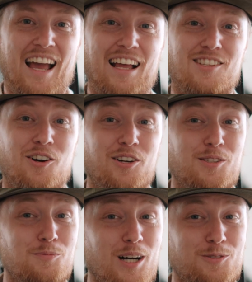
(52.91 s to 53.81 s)
and so it's
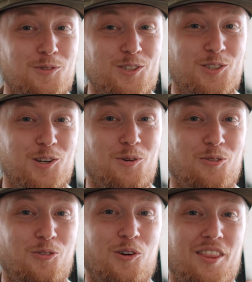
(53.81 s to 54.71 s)
much more suitable
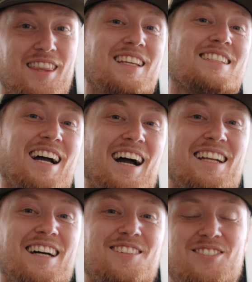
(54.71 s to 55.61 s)
for this
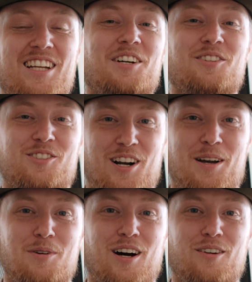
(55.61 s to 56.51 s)
kind of video
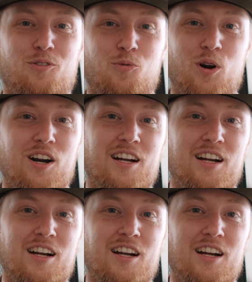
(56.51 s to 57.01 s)
tripod for work.